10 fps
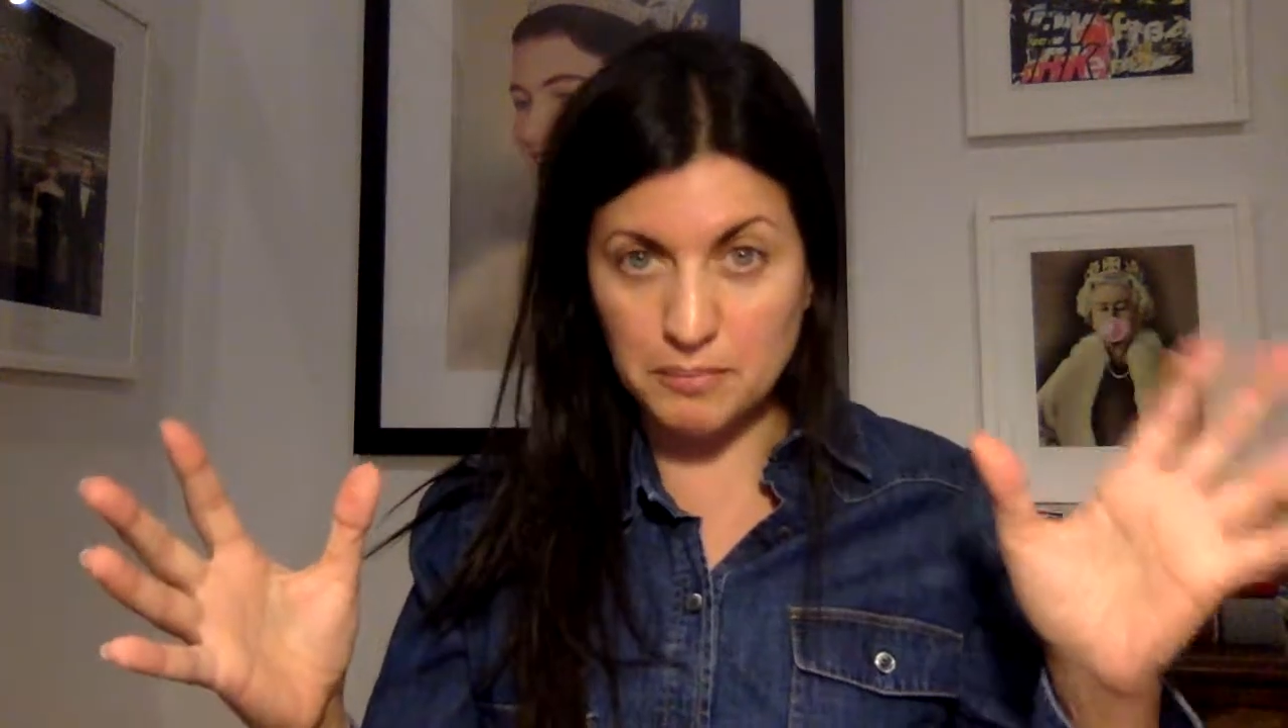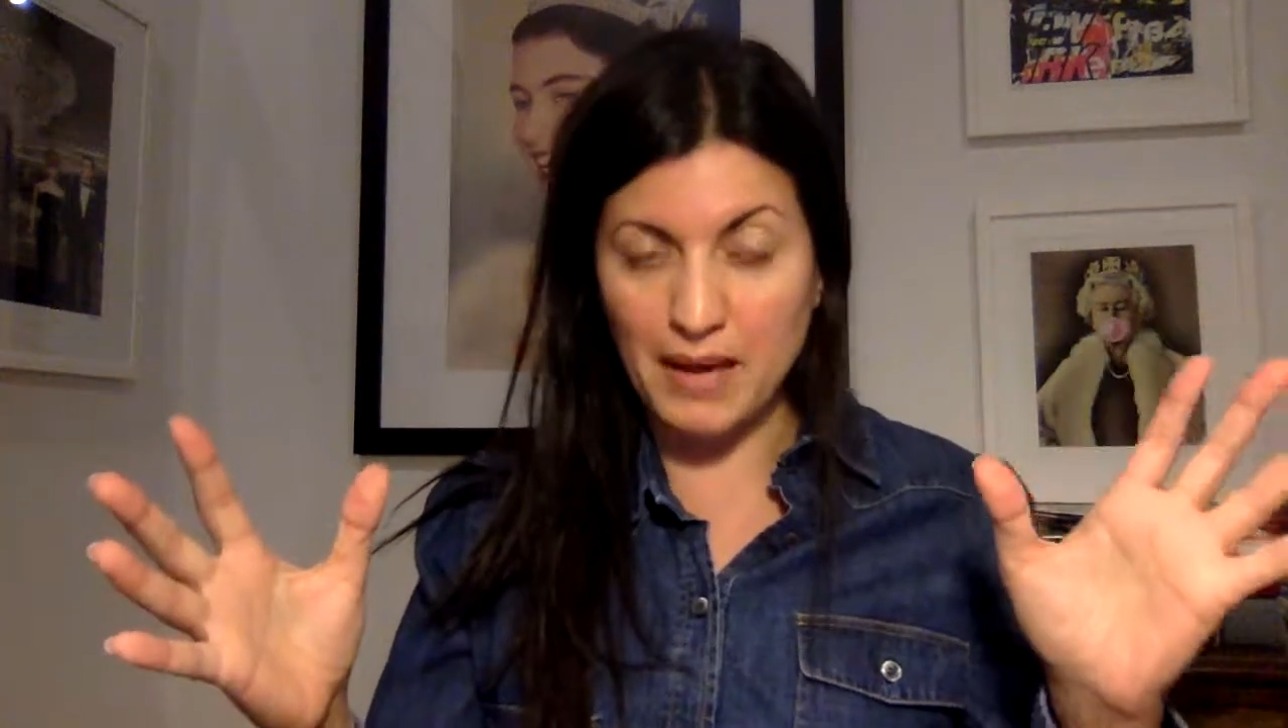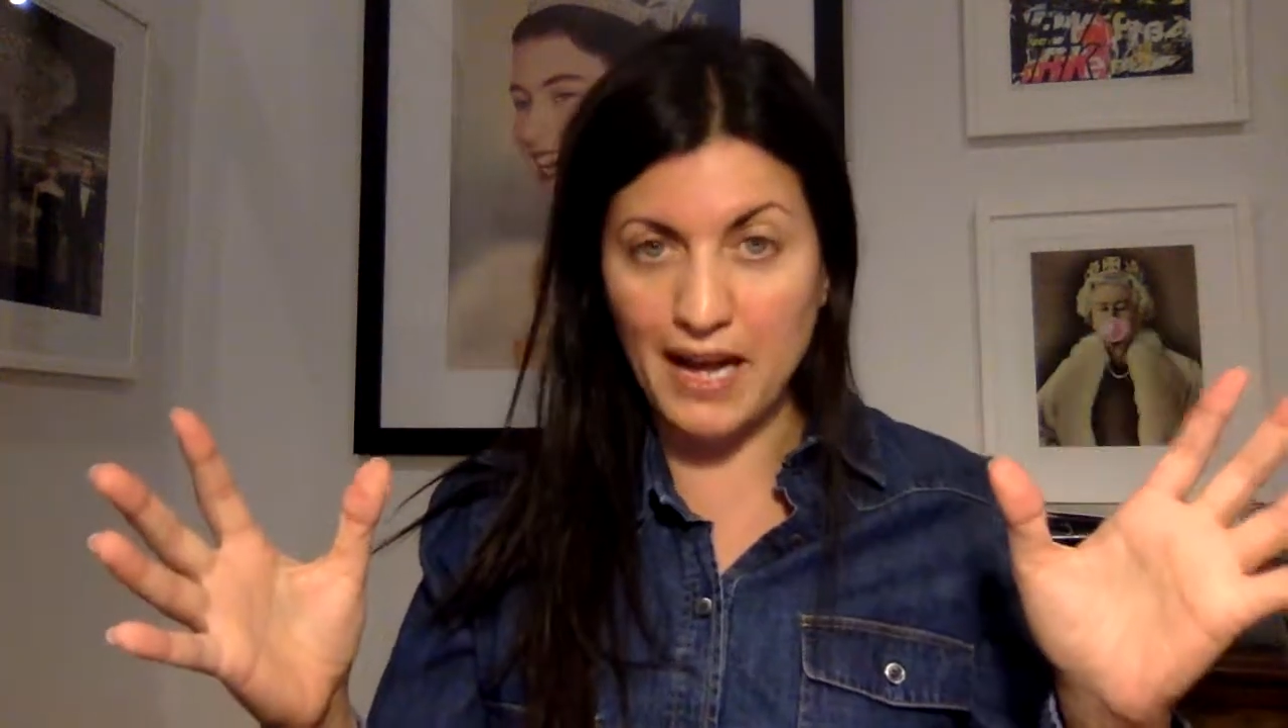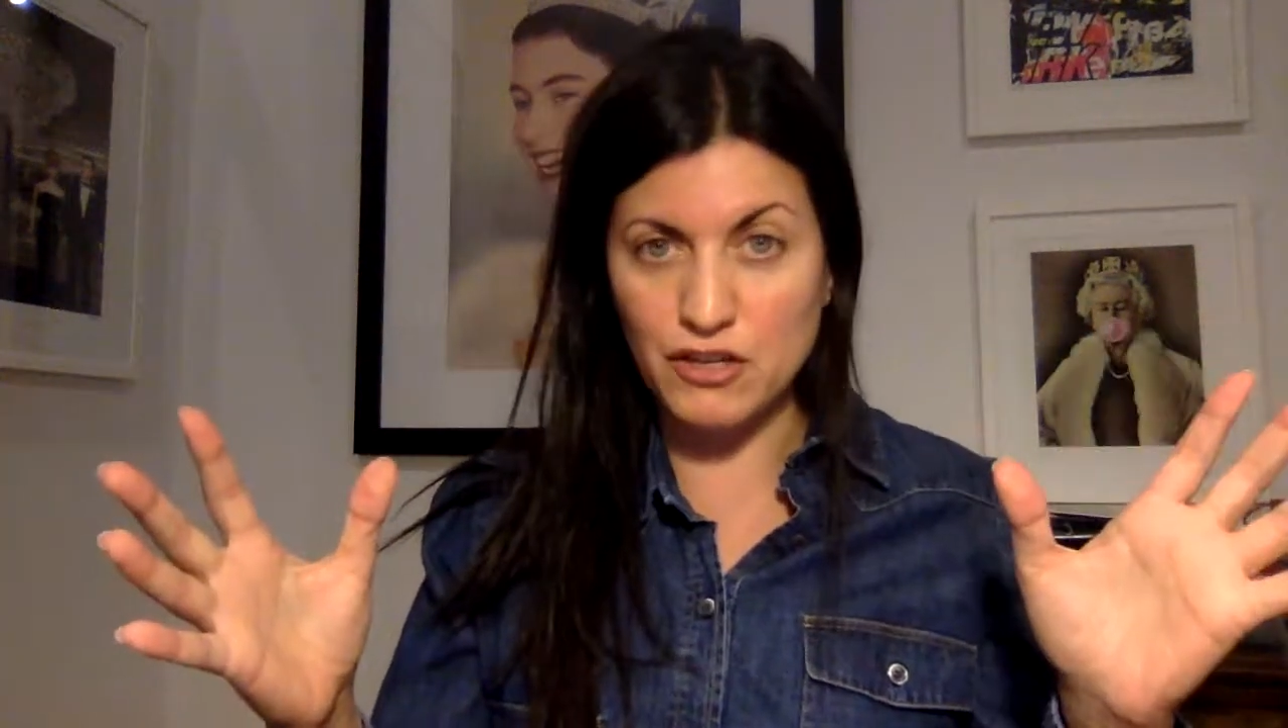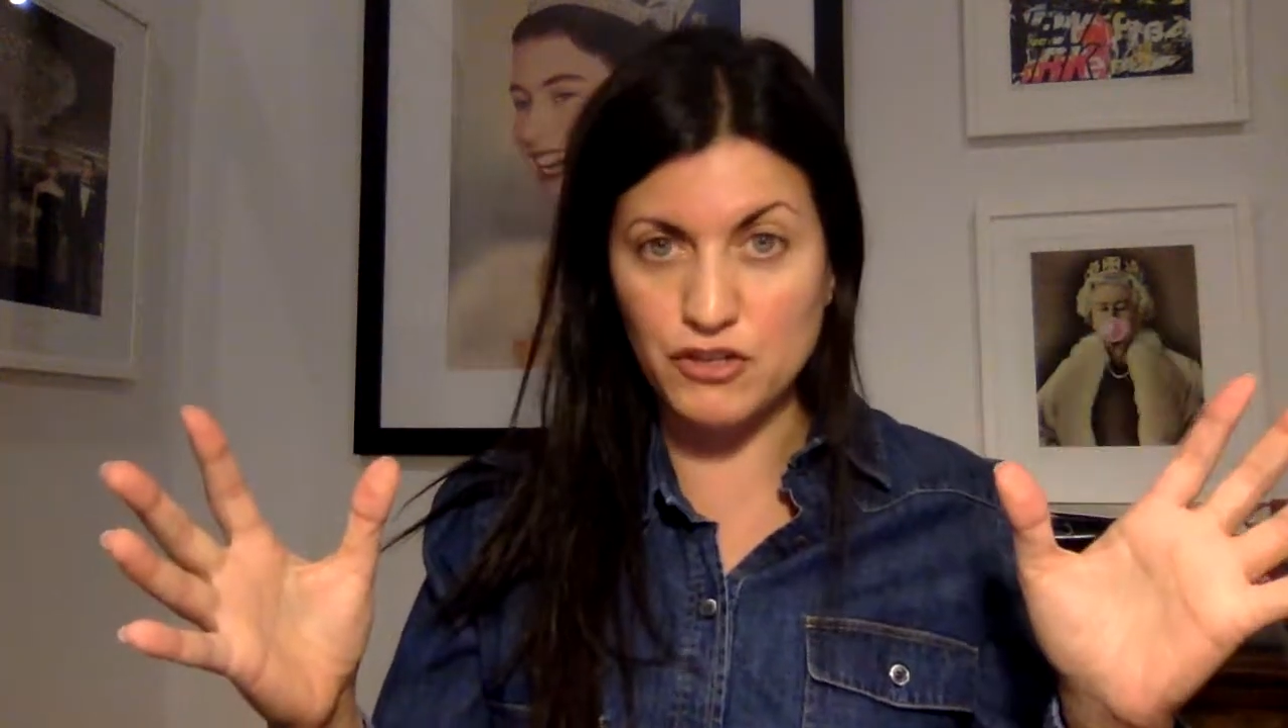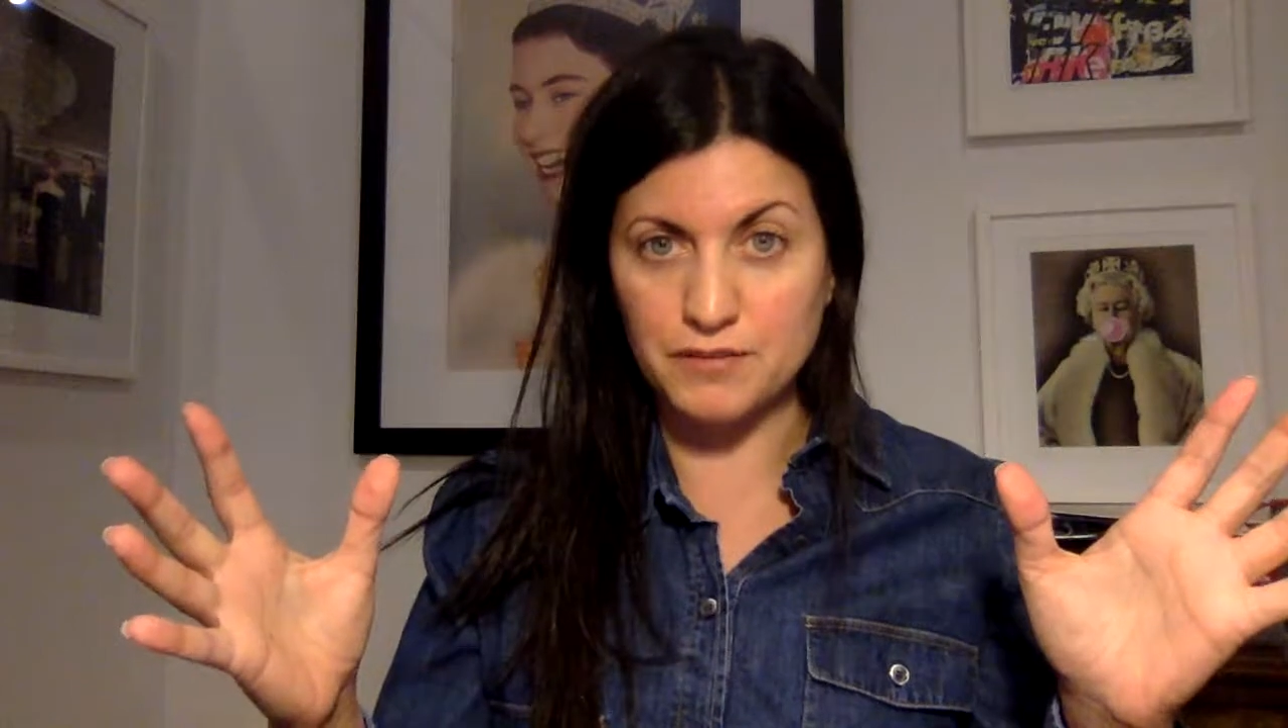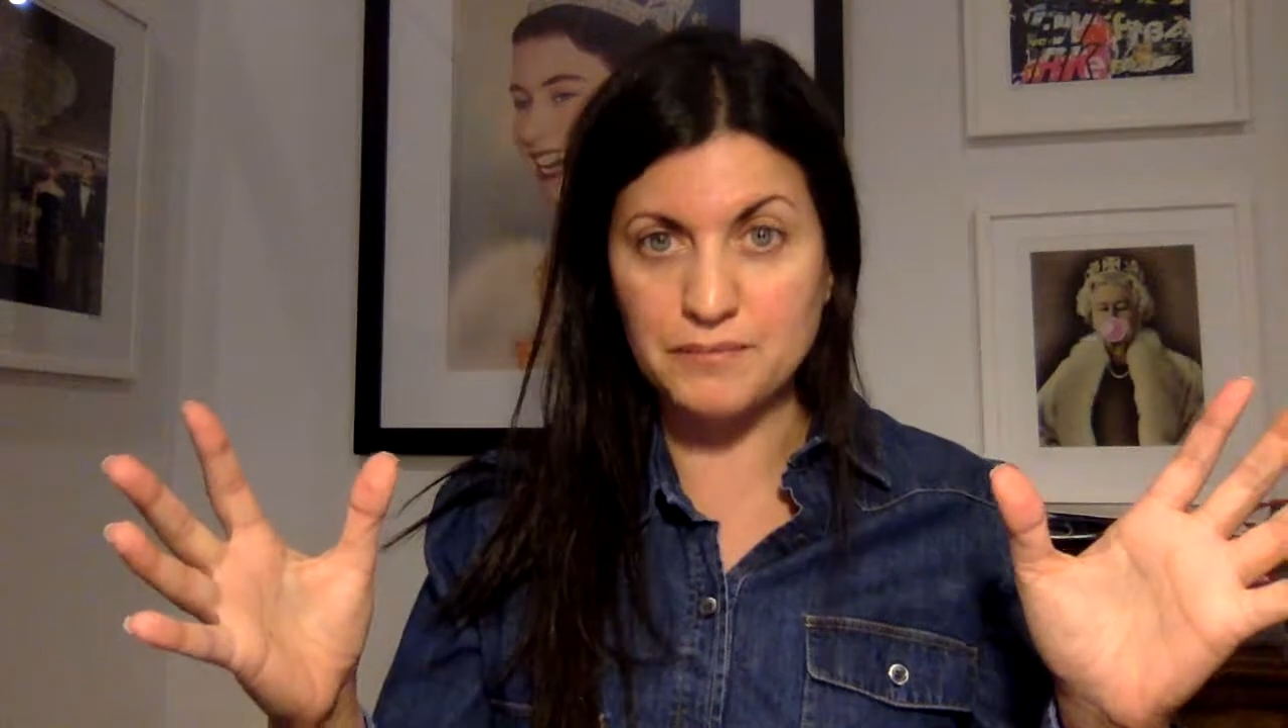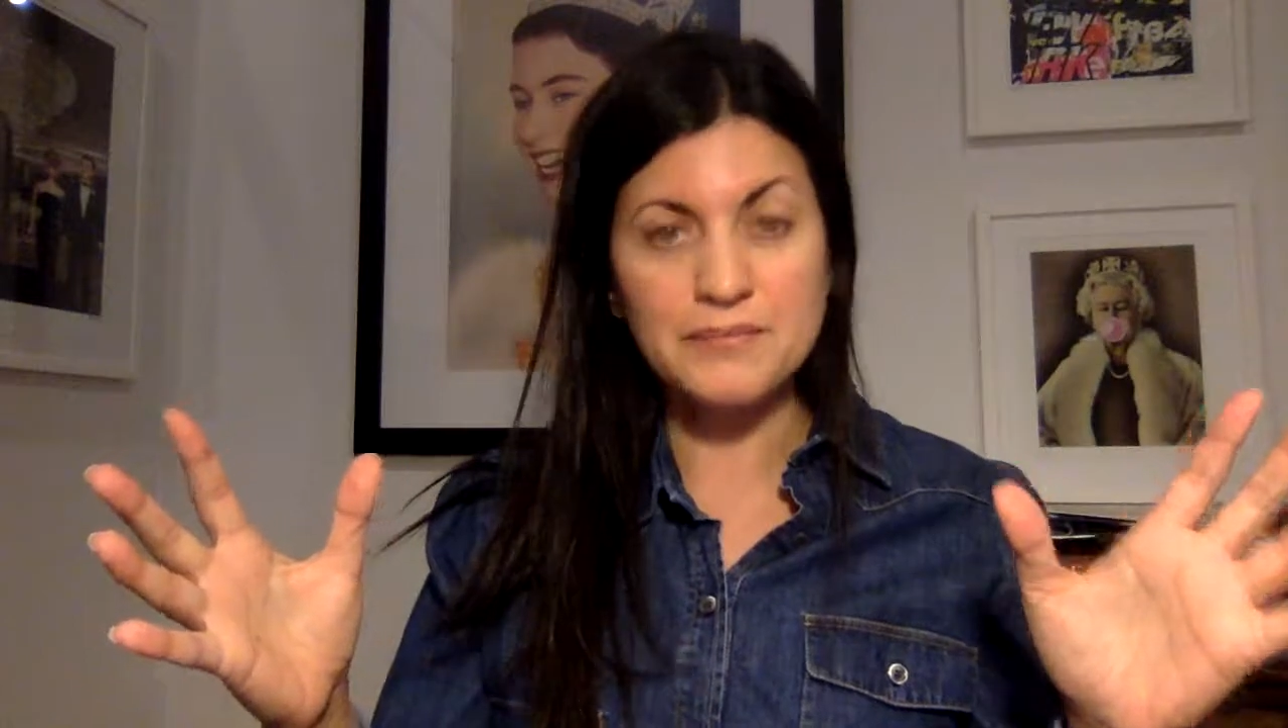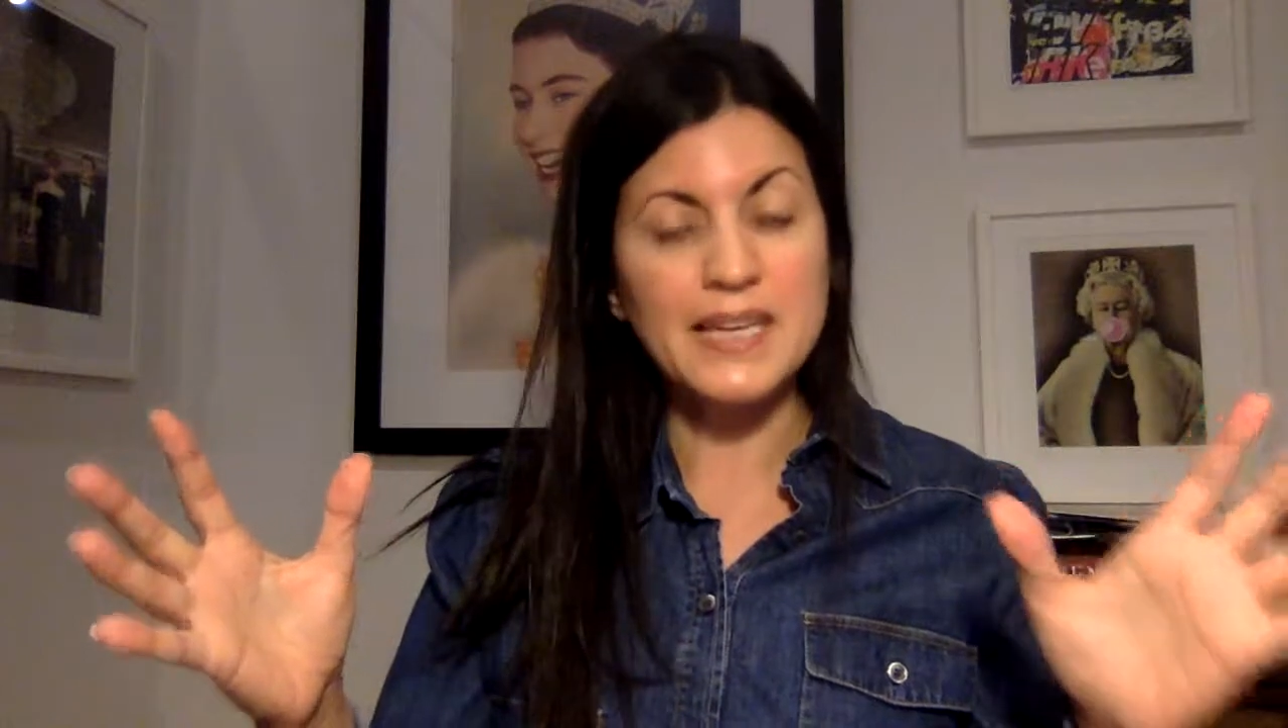passion.